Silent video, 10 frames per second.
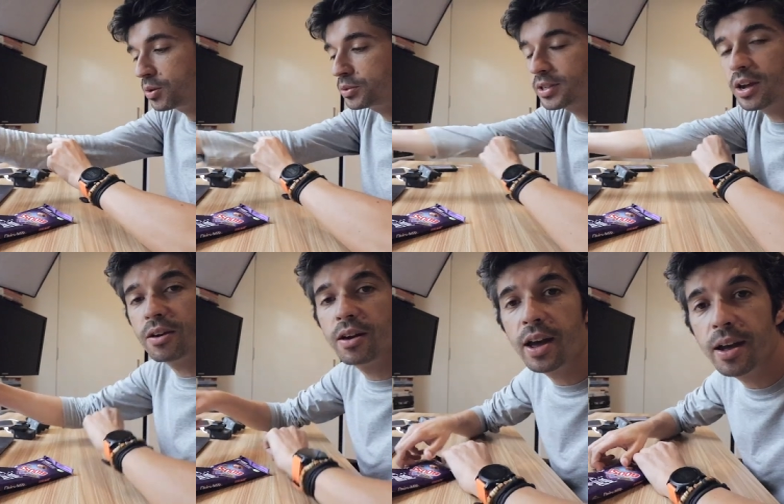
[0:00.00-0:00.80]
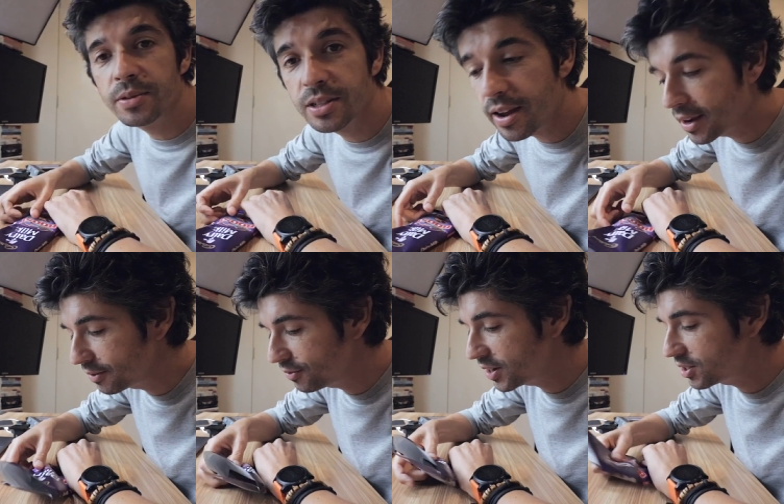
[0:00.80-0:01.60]
Also, slight
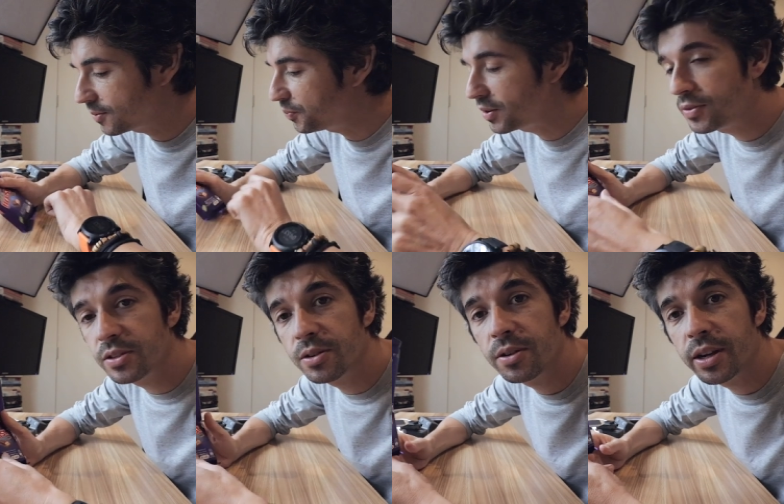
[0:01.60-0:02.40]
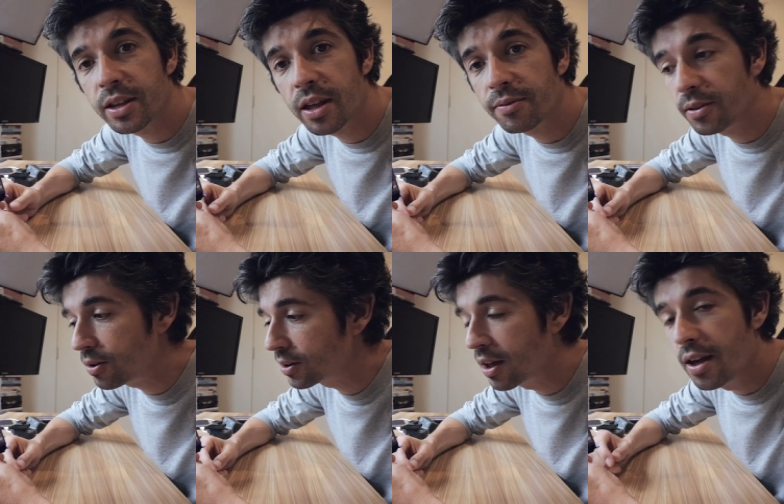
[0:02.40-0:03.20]
confession, if you saw in the other
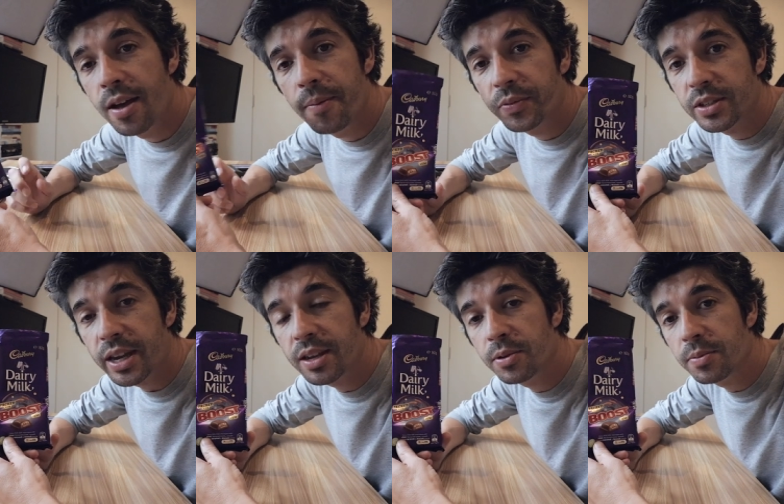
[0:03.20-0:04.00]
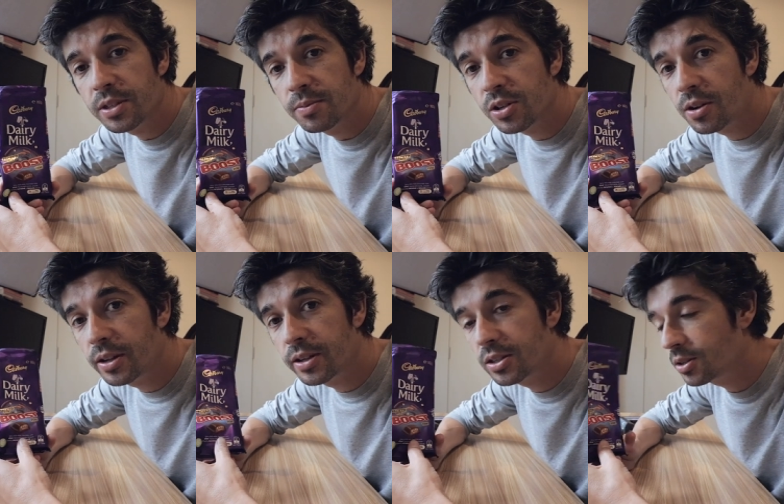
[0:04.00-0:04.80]
vlog, Jackie bought me some
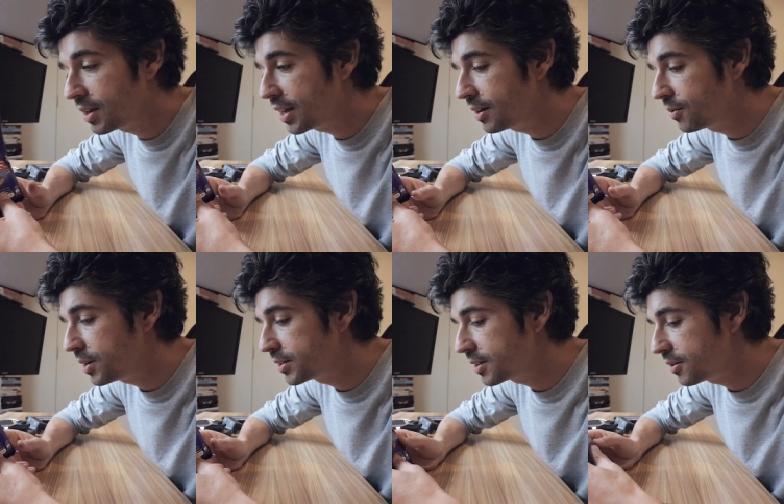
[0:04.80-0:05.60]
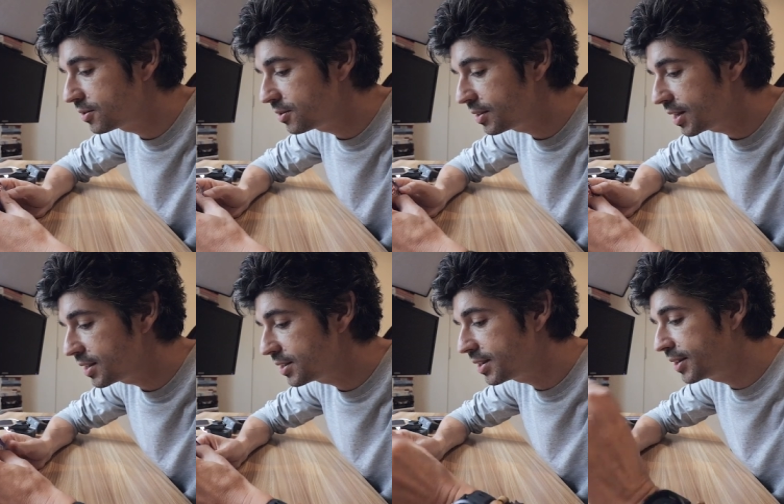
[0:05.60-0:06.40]
chocolate to eat whilst I was doing the
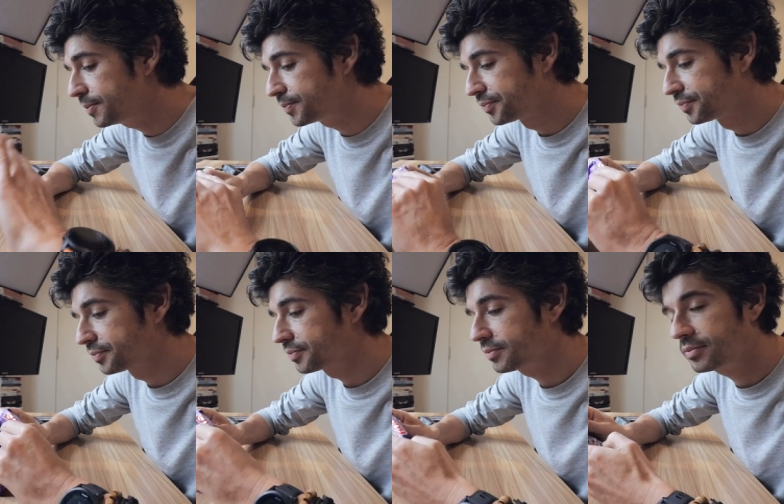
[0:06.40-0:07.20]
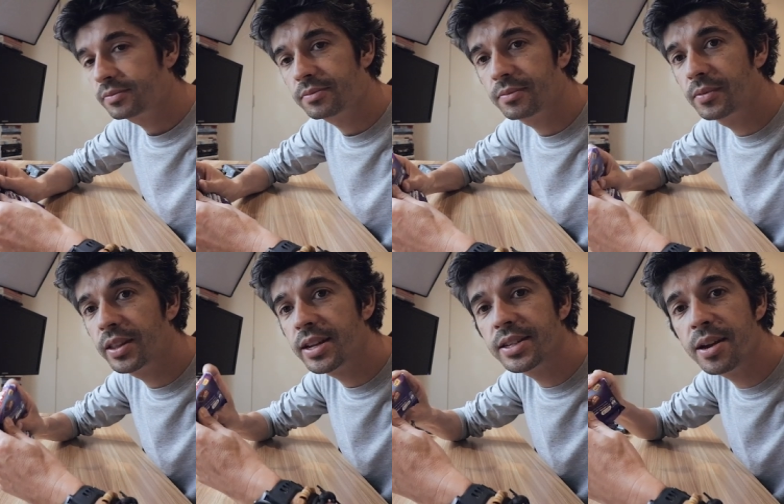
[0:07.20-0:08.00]
editing.
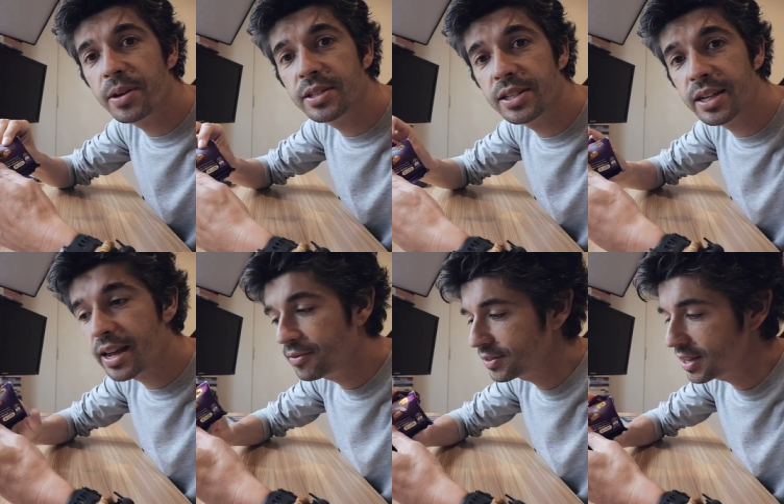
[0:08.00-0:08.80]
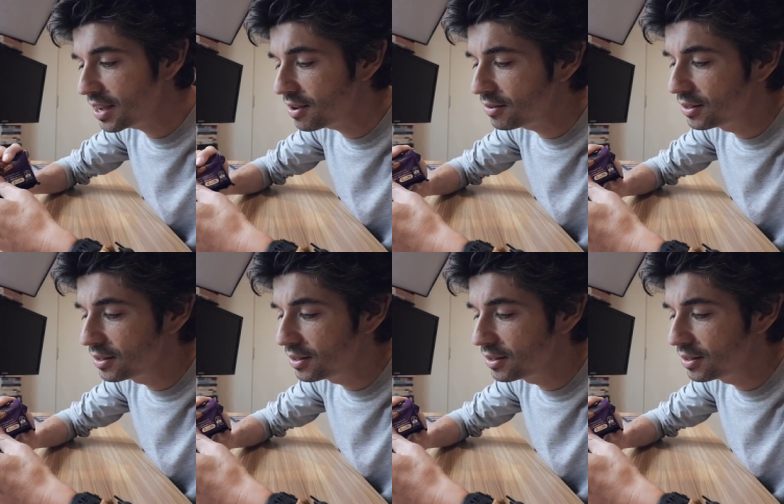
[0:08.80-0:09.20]
That's how much is left now.